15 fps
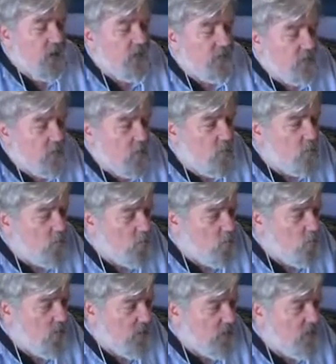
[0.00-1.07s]
And so
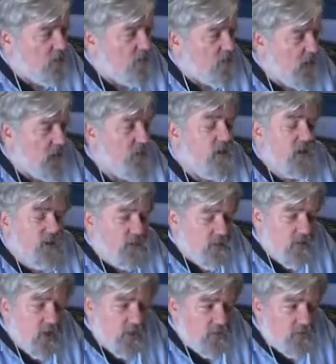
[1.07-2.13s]
we need that.
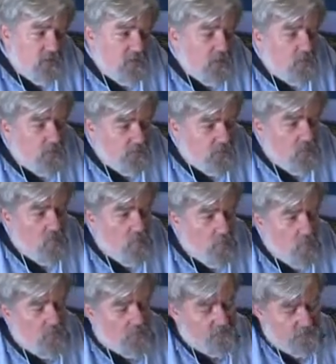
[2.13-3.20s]
The other thing with the
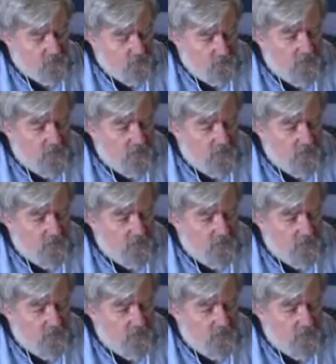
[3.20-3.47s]
corporations,